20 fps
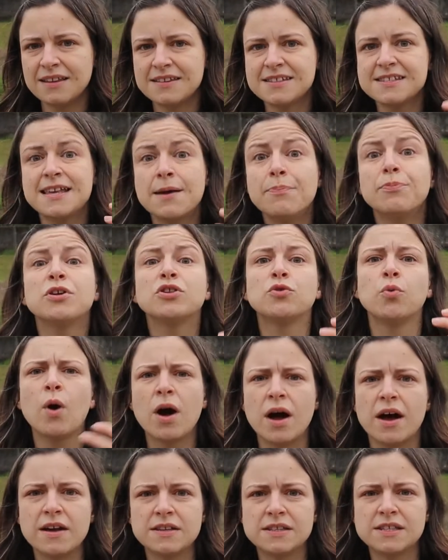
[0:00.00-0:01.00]
separate
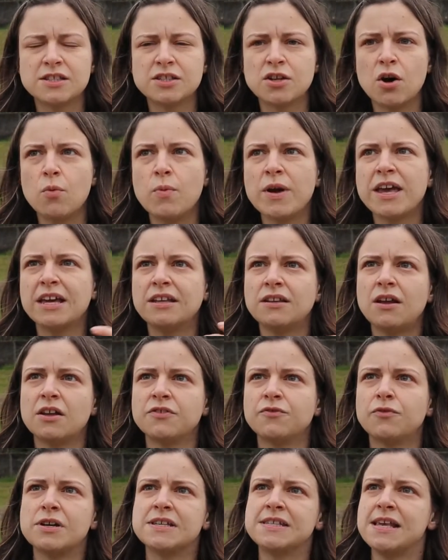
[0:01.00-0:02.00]
words. So we
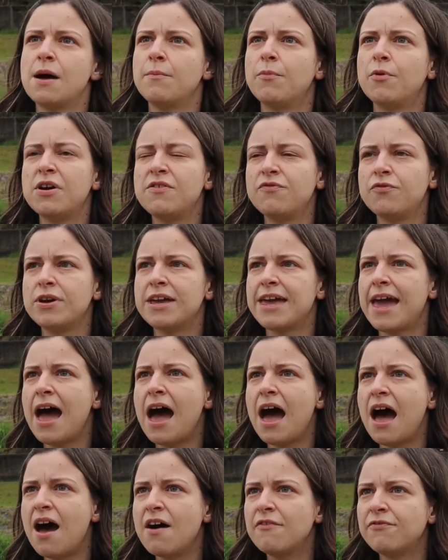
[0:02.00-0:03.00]
cannot, for example, if we
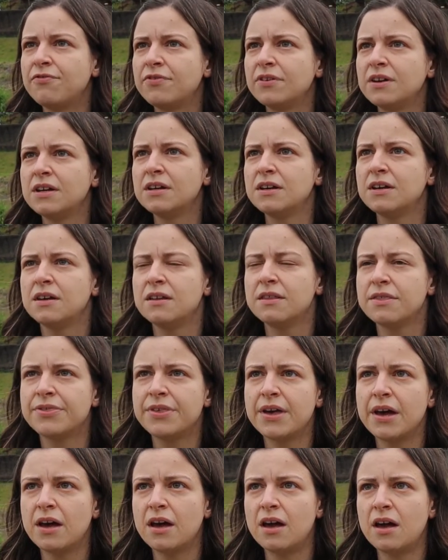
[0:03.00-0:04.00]
have
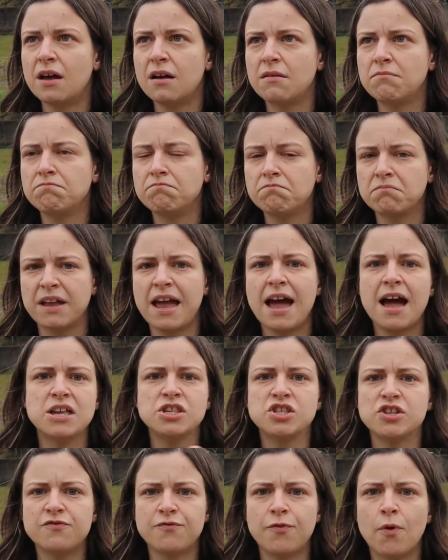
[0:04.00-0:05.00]
the
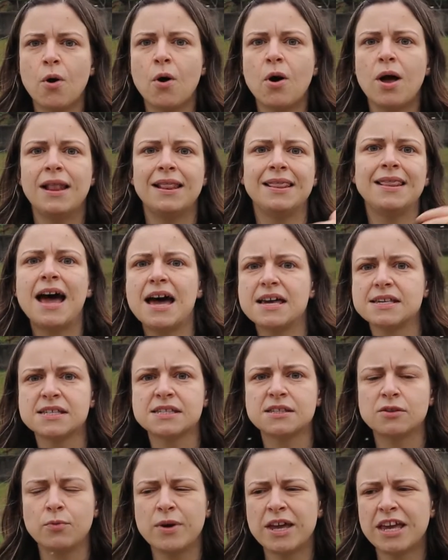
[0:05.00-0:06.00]
kanji for
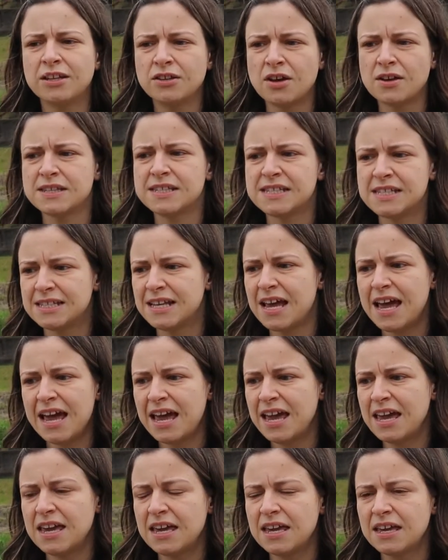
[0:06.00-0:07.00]
last, we cannot
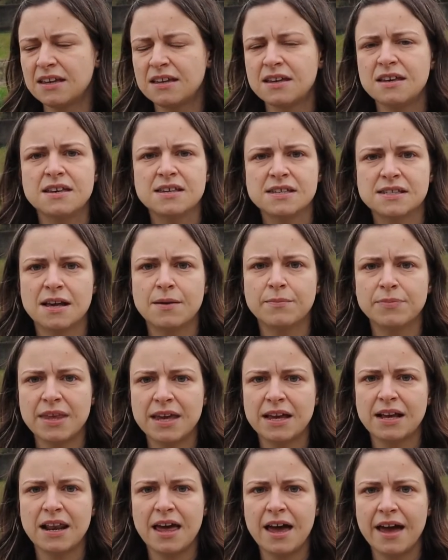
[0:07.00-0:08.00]
say
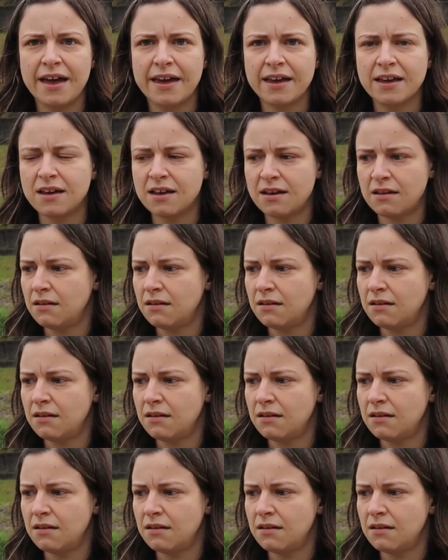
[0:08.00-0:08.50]
something like